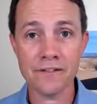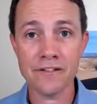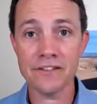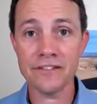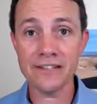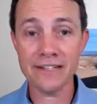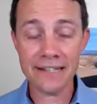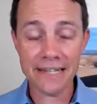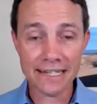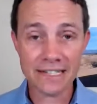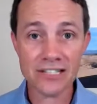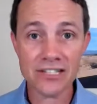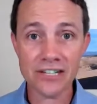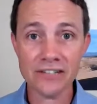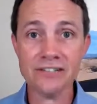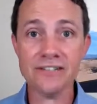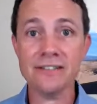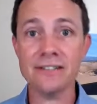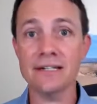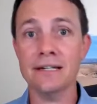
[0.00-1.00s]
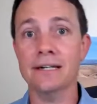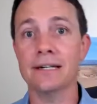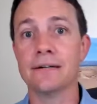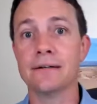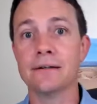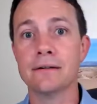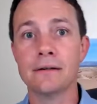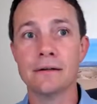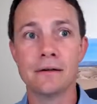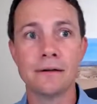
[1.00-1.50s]
She said, they just
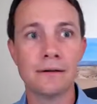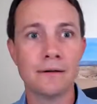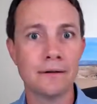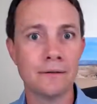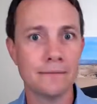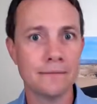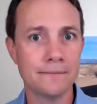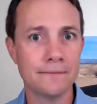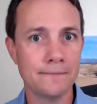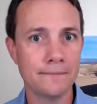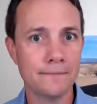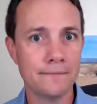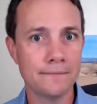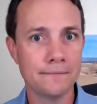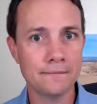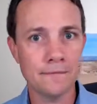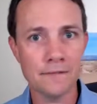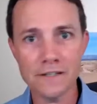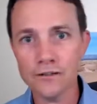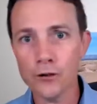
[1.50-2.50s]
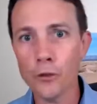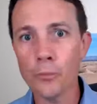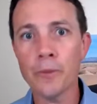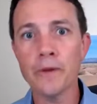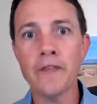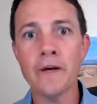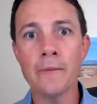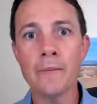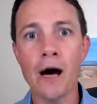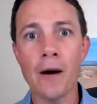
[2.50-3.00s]
did. Let's
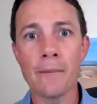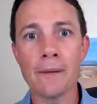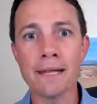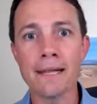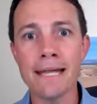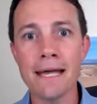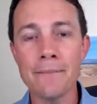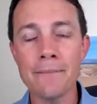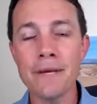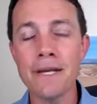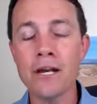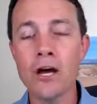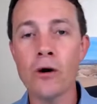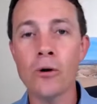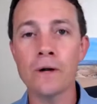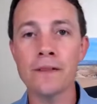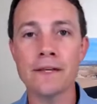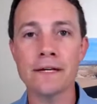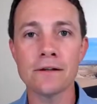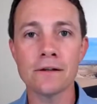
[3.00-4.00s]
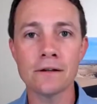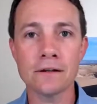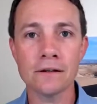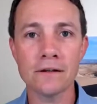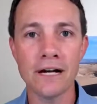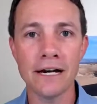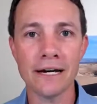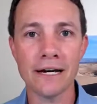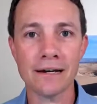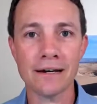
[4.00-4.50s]
open them up. Let me know what they look
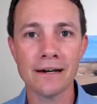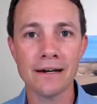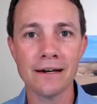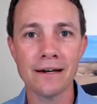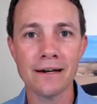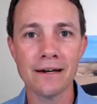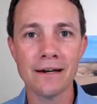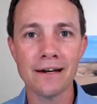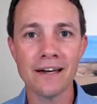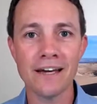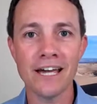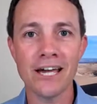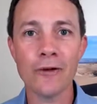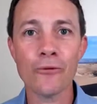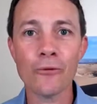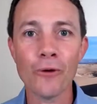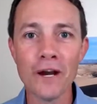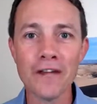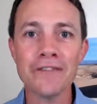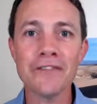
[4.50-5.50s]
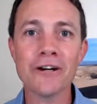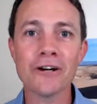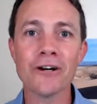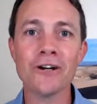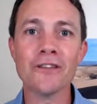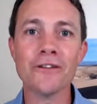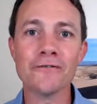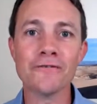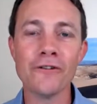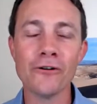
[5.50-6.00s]
like. And right there
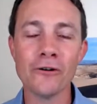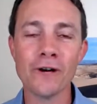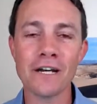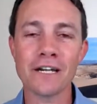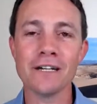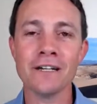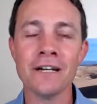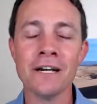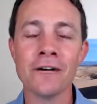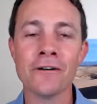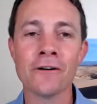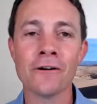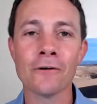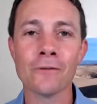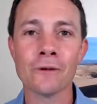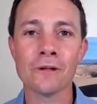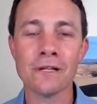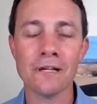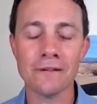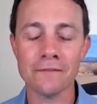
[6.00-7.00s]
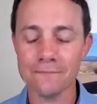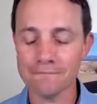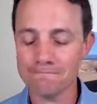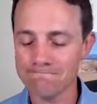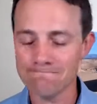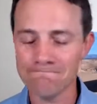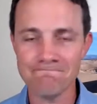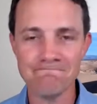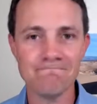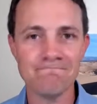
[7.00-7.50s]
on the phone, I could hear her relief.
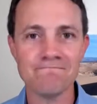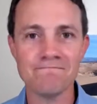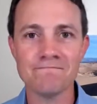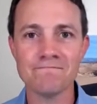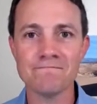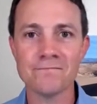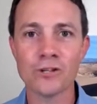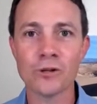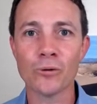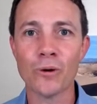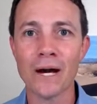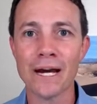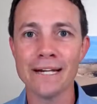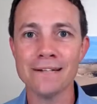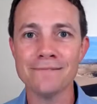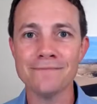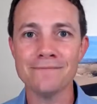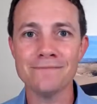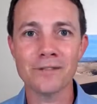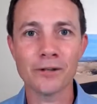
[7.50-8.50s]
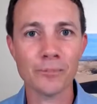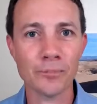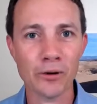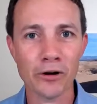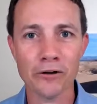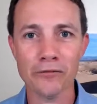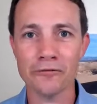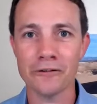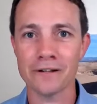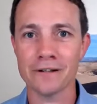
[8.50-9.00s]
They're right. They're
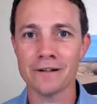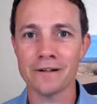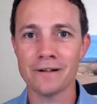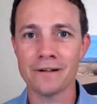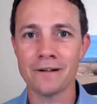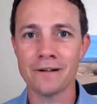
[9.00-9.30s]
perfect.